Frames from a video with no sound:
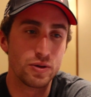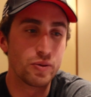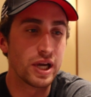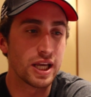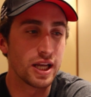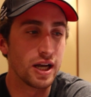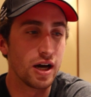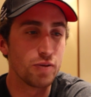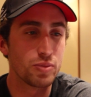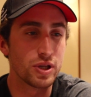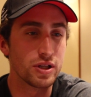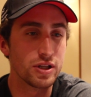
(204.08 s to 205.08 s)
waking
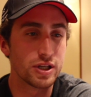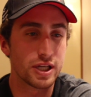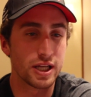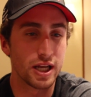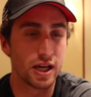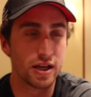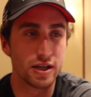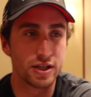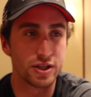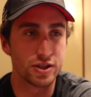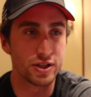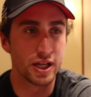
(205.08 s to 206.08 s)
up and looking
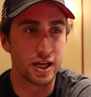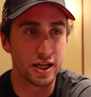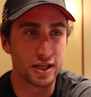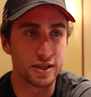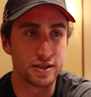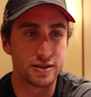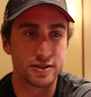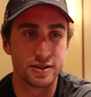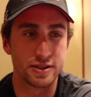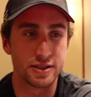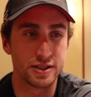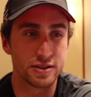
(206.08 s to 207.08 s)
at your leg, and
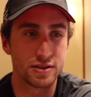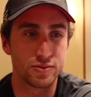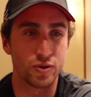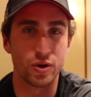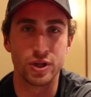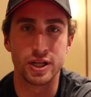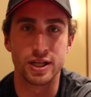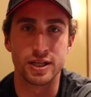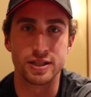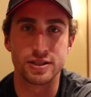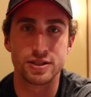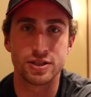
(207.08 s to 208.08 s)
it's swollen and
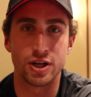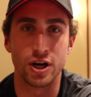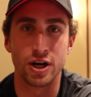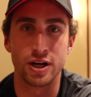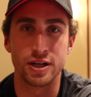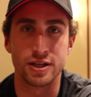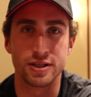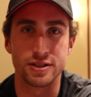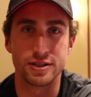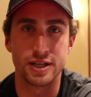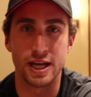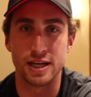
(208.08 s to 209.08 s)
it's scarred
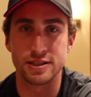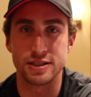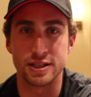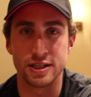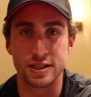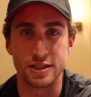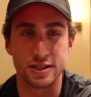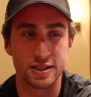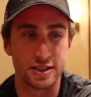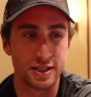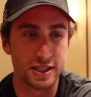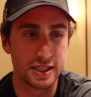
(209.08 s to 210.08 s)
and nasty, and
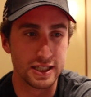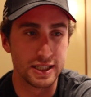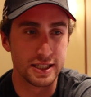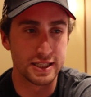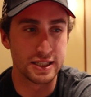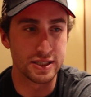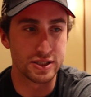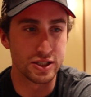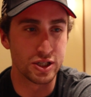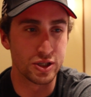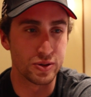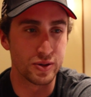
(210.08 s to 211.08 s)
there's
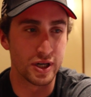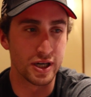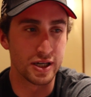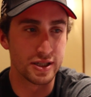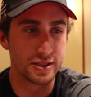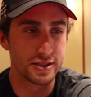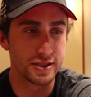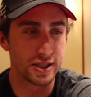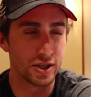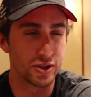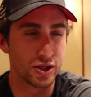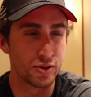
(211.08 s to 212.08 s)
no
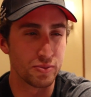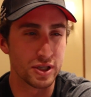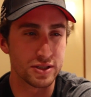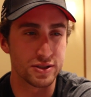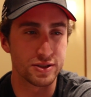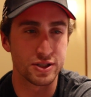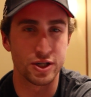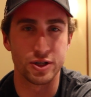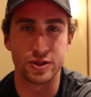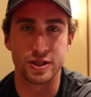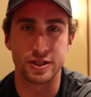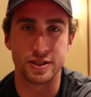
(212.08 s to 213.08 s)
you know, no muscle
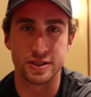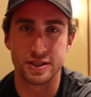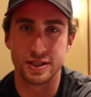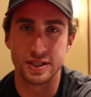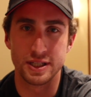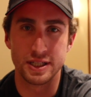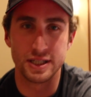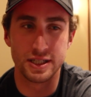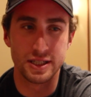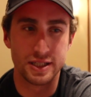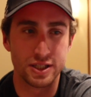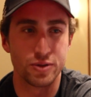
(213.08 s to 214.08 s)
tone, and
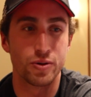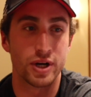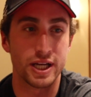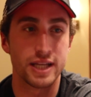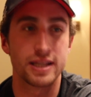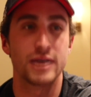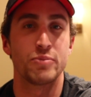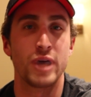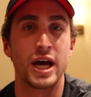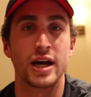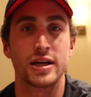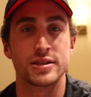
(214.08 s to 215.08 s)
you want to get that
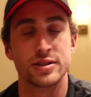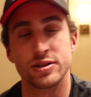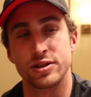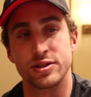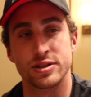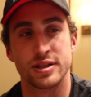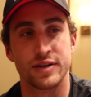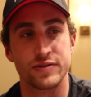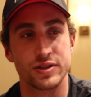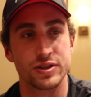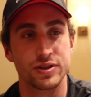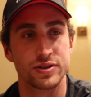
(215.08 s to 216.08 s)
back. So you just have
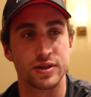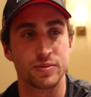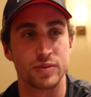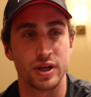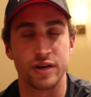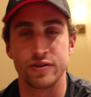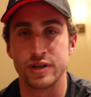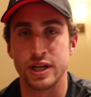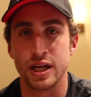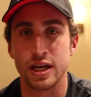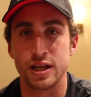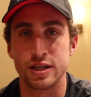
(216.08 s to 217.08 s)
to do something every
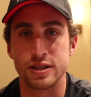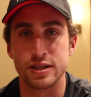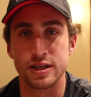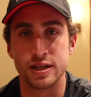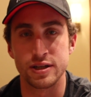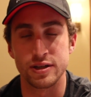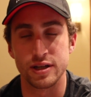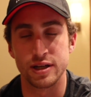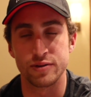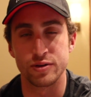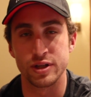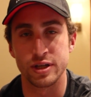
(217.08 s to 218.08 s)
day and
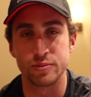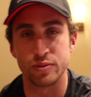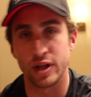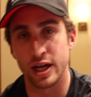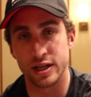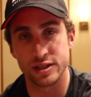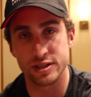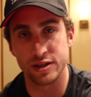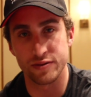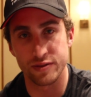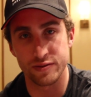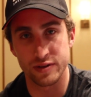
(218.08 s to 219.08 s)
really apply
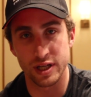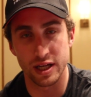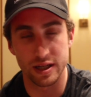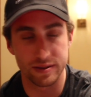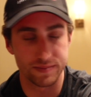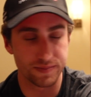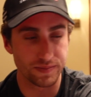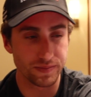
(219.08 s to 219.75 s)
yourself every day,